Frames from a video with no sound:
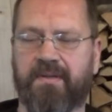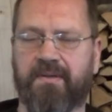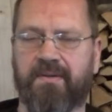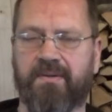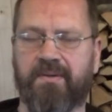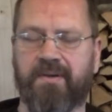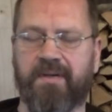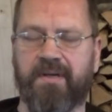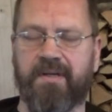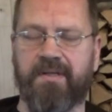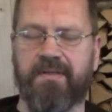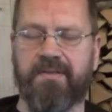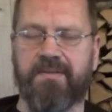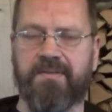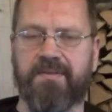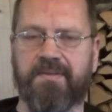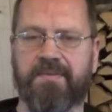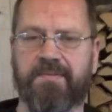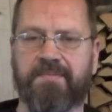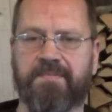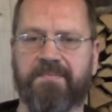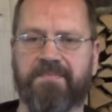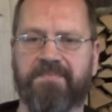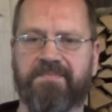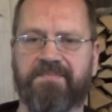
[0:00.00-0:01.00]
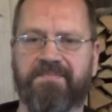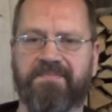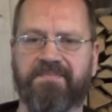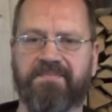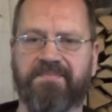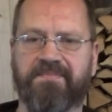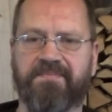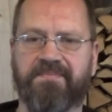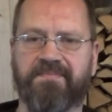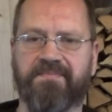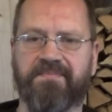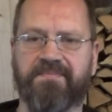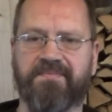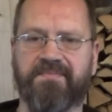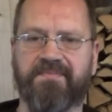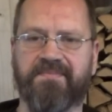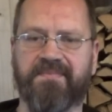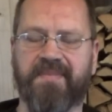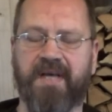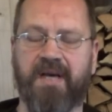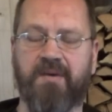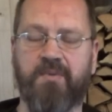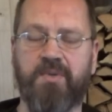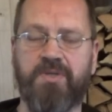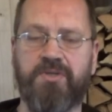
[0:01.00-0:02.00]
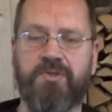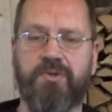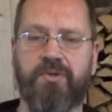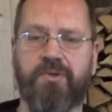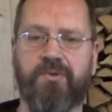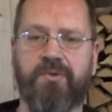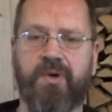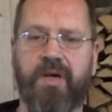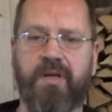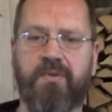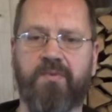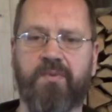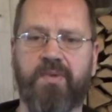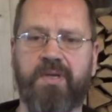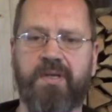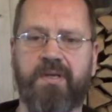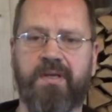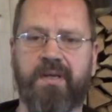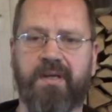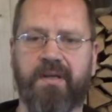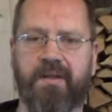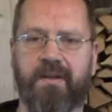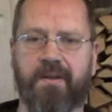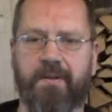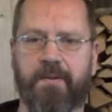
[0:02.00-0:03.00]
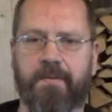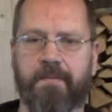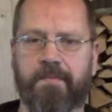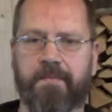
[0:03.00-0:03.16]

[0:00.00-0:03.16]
Right. I wish you a great weekend.